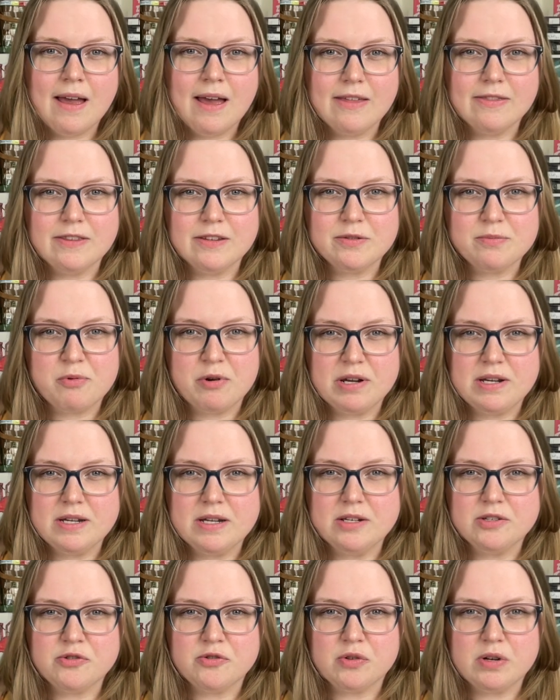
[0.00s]
At this point in
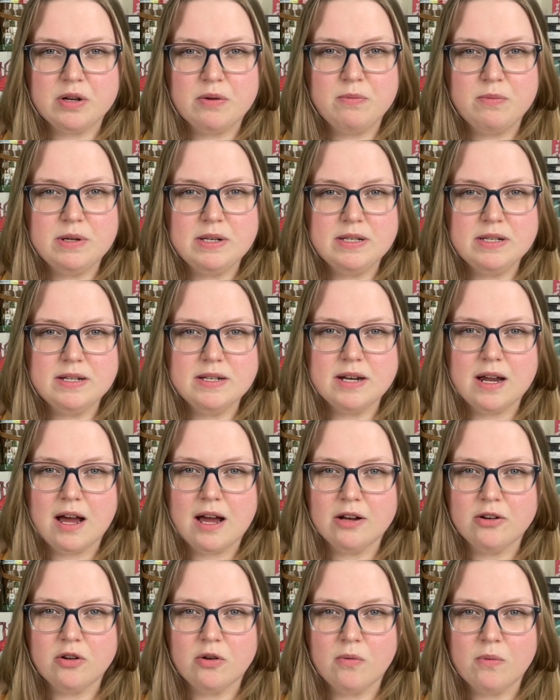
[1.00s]
history, we did
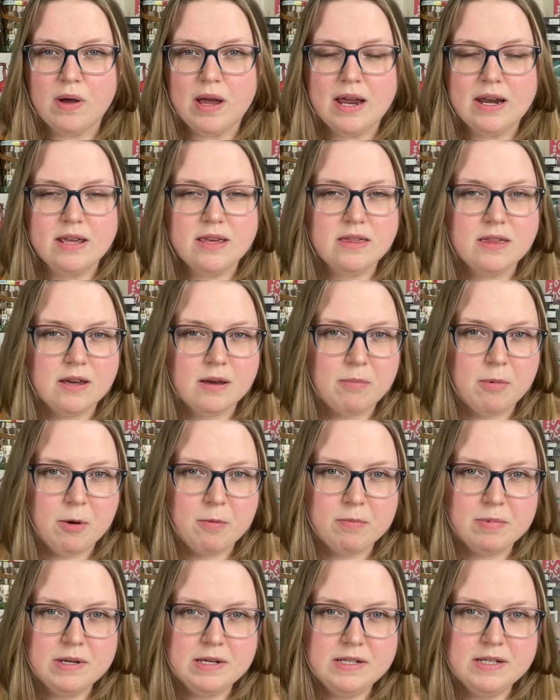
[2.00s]
not know anything
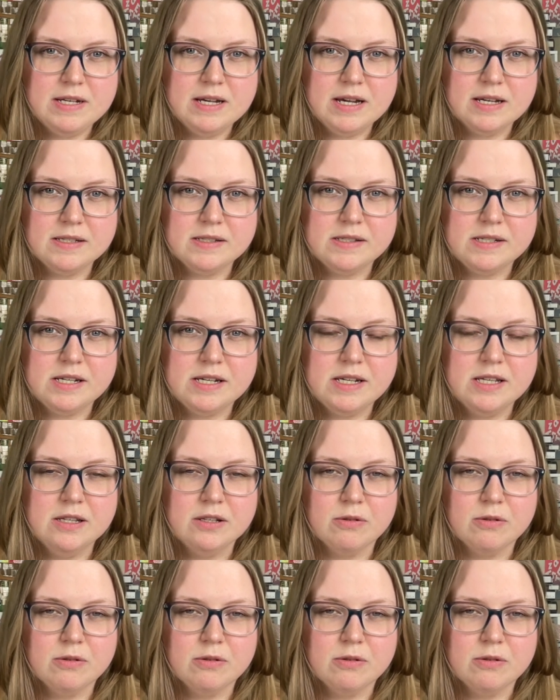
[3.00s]
about PTSD.